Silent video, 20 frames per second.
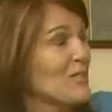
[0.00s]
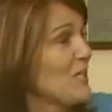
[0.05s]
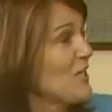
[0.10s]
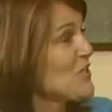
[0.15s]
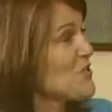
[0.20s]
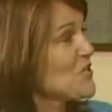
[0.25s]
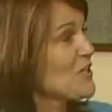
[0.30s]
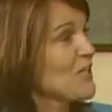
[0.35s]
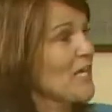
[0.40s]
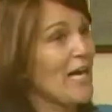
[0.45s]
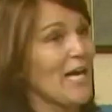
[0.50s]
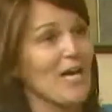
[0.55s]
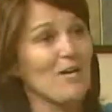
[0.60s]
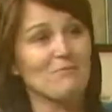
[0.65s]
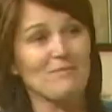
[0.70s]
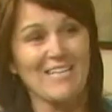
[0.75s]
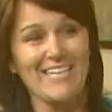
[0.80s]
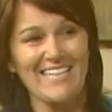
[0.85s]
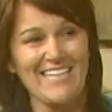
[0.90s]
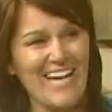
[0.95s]
kitchen
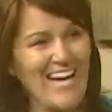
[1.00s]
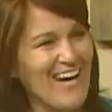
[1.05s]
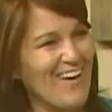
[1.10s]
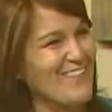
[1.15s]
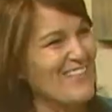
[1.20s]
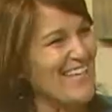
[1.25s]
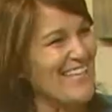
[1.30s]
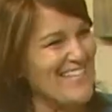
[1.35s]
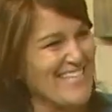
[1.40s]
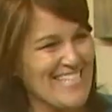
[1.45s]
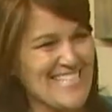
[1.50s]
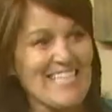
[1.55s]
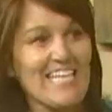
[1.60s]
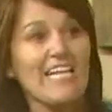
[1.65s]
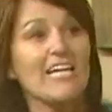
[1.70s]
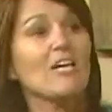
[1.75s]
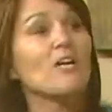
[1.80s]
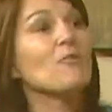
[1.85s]
cabinet, and that's where out on the kids sink.